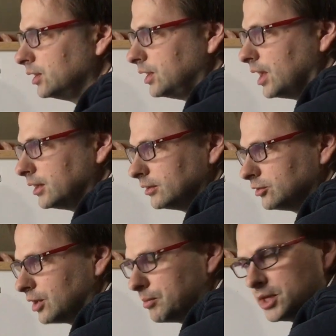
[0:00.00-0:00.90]
Again,
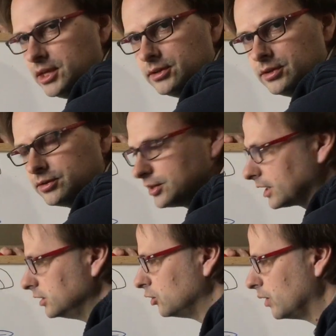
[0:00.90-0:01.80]
subbing into the
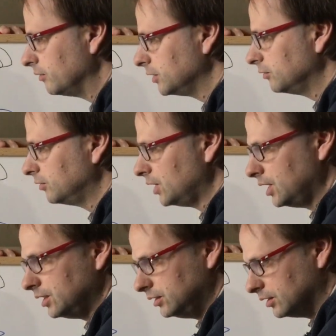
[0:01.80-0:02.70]
second derivative,
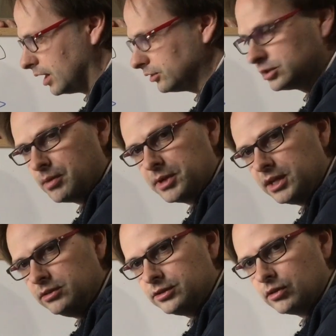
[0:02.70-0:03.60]
not subbing
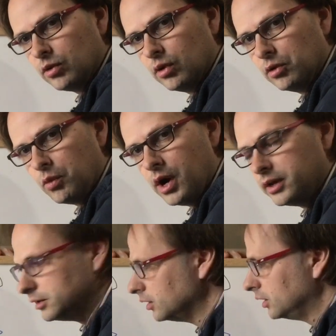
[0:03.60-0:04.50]
in 0 or
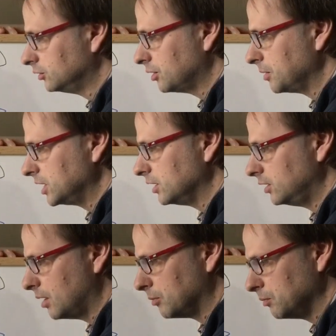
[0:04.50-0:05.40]
1, subbing in a
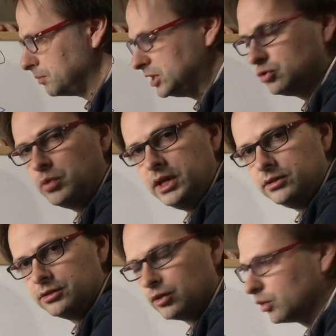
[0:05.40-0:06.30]
number
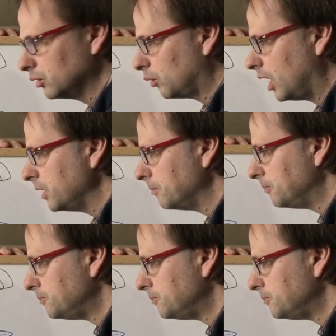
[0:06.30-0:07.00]
between 0 and 1.